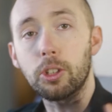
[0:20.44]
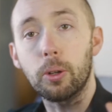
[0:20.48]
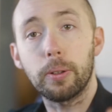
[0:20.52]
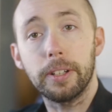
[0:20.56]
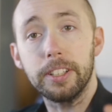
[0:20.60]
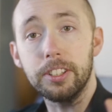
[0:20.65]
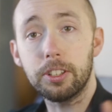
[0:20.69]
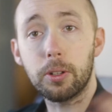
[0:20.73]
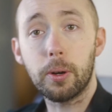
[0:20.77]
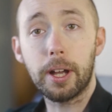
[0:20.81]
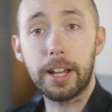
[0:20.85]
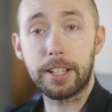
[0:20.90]

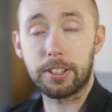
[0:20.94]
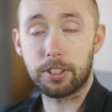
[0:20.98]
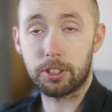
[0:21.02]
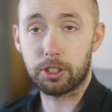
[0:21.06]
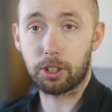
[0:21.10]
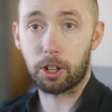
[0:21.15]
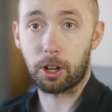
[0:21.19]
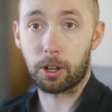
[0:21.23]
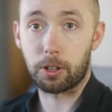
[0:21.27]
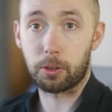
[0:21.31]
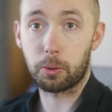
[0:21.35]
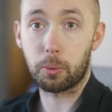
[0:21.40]
let's go ahead and
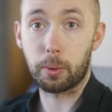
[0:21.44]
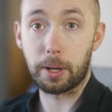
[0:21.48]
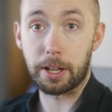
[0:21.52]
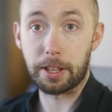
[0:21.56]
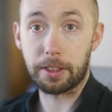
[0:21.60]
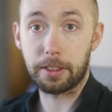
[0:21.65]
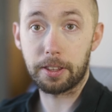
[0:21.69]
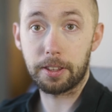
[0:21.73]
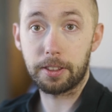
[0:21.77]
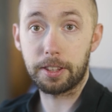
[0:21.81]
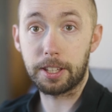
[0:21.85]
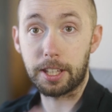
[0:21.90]
start
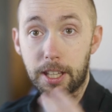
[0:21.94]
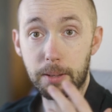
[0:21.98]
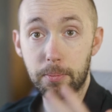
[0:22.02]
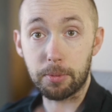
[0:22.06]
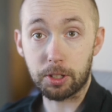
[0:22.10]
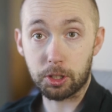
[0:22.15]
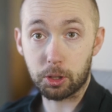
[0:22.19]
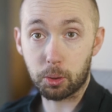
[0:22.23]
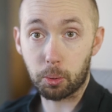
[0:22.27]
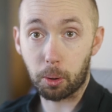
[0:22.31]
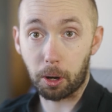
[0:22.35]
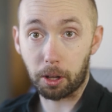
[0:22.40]
with the
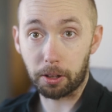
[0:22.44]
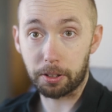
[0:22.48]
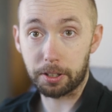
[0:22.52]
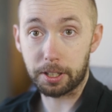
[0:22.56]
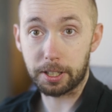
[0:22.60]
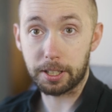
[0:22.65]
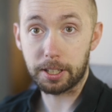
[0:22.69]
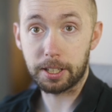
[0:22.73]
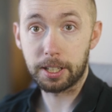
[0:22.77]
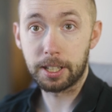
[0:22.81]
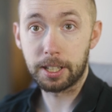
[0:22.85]
image quality.